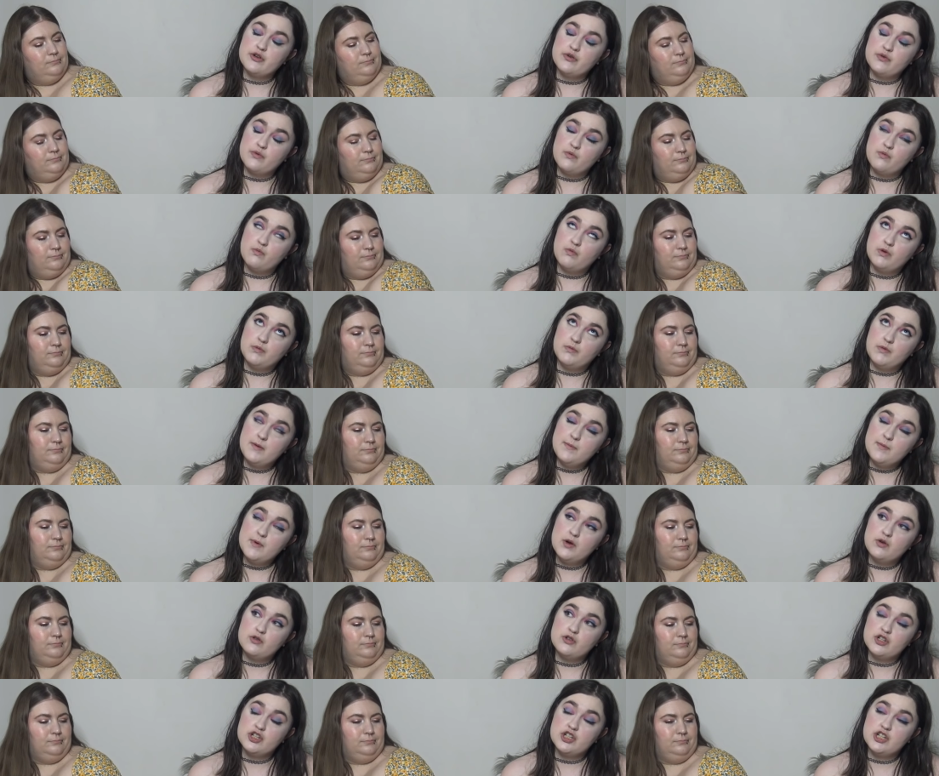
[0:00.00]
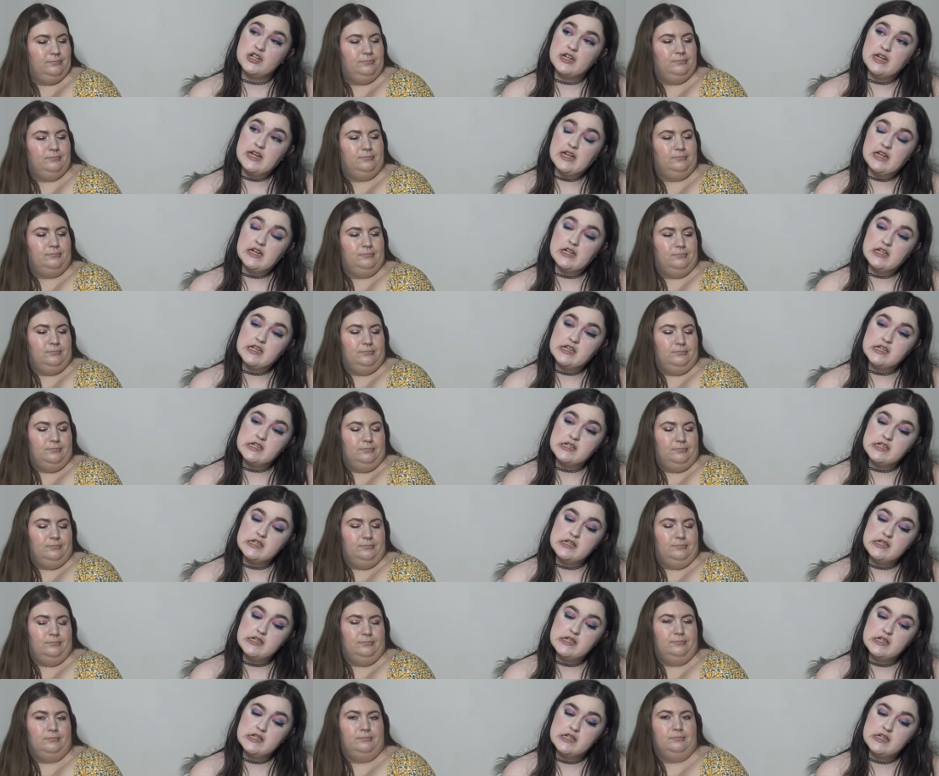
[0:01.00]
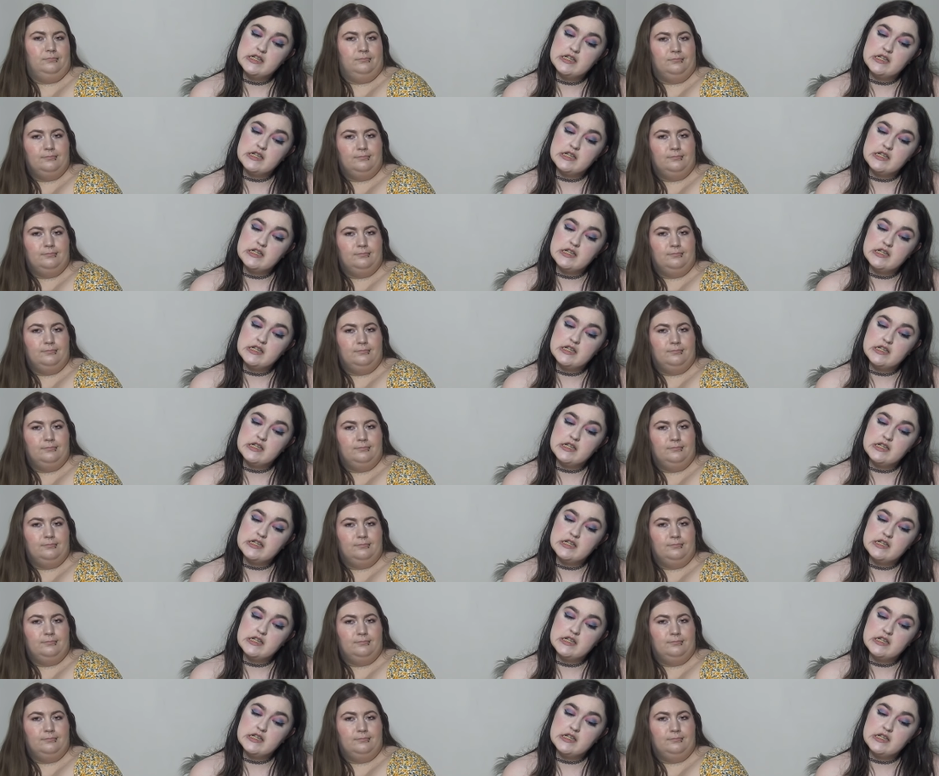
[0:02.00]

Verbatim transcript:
Speaker 1: know when we post shenanigans.